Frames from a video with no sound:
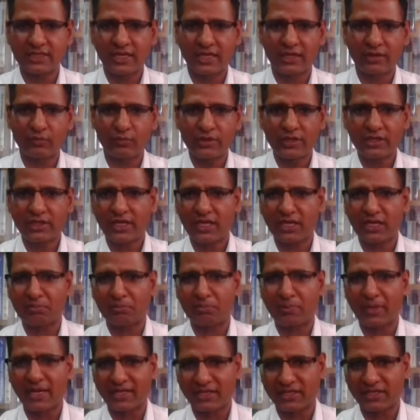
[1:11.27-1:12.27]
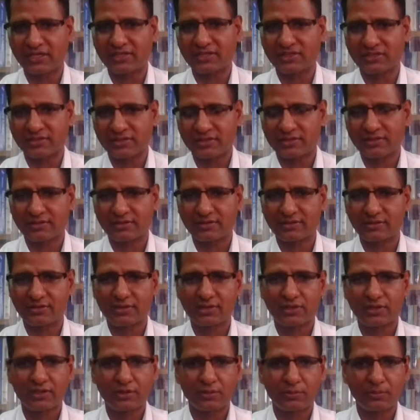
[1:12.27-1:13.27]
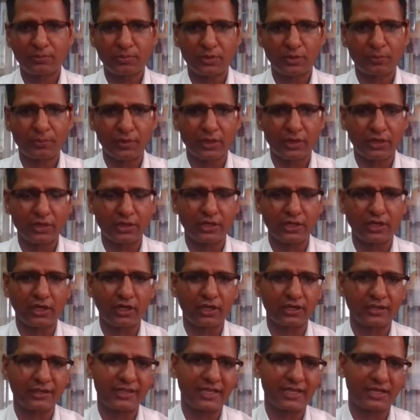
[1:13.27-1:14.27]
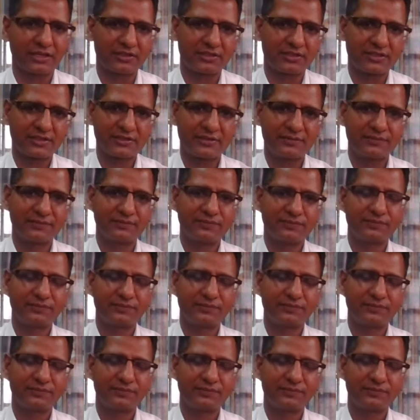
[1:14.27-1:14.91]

and we can manage properly all things.